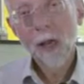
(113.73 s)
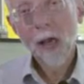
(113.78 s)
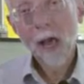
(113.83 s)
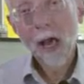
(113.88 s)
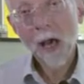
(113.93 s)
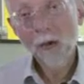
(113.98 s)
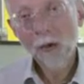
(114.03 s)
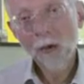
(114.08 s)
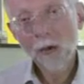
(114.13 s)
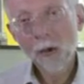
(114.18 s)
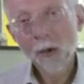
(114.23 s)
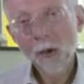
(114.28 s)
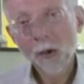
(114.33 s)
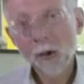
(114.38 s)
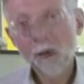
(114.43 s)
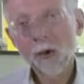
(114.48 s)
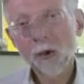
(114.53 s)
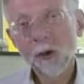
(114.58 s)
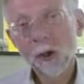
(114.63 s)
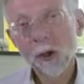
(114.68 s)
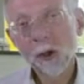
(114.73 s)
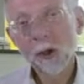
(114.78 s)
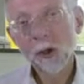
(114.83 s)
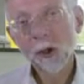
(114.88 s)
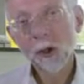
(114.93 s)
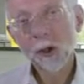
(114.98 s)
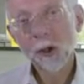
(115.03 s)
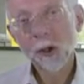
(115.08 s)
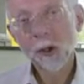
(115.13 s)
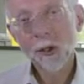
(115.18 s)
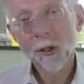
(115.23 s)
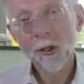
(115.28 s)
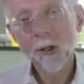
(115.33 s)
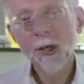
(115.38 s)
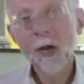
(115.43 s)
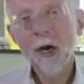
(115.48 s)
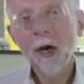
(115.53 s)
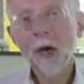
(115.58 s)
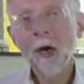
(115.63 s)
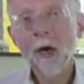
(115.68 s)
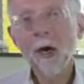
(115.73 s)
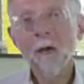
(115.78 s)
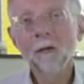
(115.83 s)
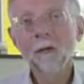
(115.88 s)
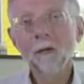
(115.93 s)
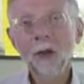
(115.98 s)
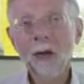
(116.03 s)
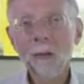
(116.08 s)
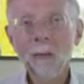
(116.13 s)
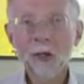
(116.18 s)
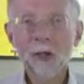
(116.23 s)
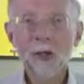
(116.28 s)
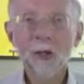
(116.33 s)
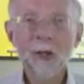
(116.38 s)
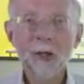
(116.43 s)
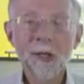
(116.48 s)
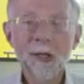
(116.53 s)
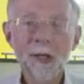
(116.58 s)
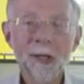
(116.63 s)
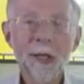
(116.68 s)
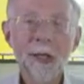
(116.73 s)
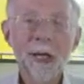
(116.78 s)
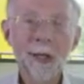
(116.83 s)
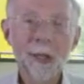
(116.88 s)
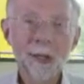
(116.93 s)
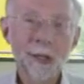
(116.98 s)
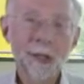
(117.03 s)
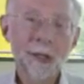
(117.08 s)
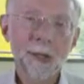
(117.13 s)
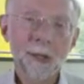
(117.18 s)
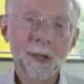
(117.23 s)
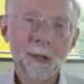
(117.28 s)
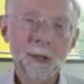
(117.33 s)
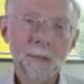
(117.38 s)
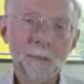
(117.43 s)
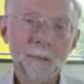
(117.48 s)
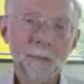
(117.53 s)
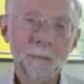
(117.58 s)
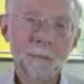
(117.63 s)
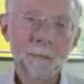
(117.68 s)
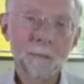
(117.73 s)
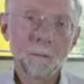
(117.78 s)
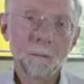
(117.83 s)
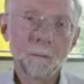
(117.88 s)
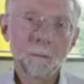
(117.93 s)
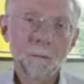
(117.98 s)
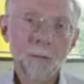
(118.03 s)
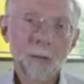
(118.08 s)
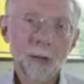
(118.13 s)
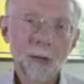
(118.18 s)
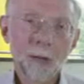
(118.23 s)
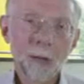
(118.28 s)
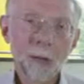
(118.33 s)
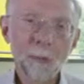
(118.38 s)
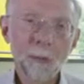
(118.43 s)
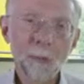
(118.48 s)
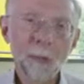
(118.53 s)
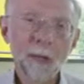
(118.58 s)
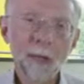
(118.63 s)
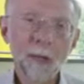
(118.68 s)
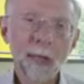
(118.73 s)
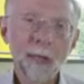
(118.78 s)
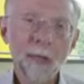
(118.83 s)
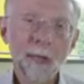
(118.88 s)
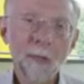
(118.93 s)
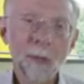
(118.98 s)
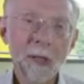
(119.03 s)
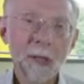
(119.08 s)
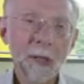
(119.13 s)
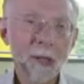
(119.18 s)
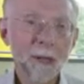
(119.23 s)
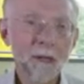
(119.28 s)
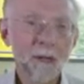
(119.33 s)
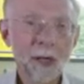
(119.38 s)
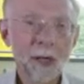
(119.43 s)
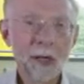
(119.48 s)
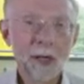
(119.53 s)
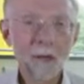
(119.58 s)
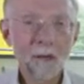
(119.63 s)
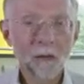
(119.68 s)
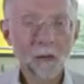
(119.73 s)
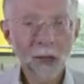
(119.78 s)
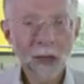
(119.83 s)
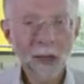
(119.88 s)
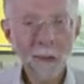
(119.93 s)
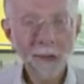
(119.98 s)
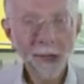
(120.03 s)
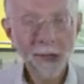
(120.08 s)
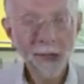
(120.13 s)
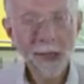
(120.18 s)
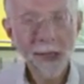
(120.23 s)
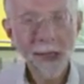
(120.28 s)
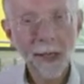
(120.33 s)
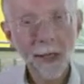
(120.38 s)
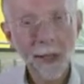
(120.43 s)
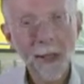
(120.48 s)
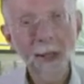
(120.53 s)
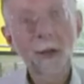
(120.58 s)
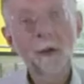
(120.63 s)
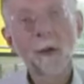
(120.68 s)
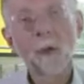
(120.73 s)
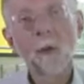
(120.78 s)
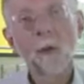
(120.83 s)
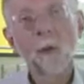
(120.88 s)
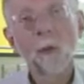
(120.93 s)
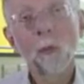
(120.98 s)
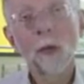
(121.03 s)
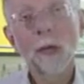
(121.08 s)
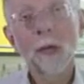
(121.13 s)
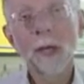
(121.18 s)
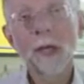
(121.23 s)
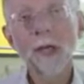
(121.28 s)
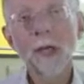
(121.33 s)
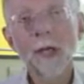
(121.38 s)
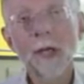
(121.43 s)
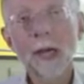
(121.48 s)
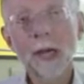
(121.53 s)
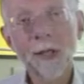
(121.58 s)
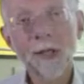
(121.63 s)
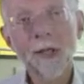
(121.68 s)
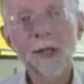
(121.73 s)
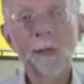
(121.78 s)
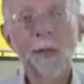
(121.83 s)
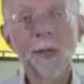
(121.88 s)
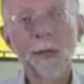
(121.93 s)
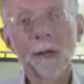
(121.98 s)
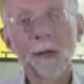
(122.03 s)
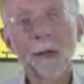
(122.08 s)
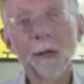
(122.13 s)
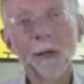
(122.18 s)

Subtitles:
Atherosclerotic lesions are inflammatory sites. It's a bit like a bit of inflamed skin when you get eczema,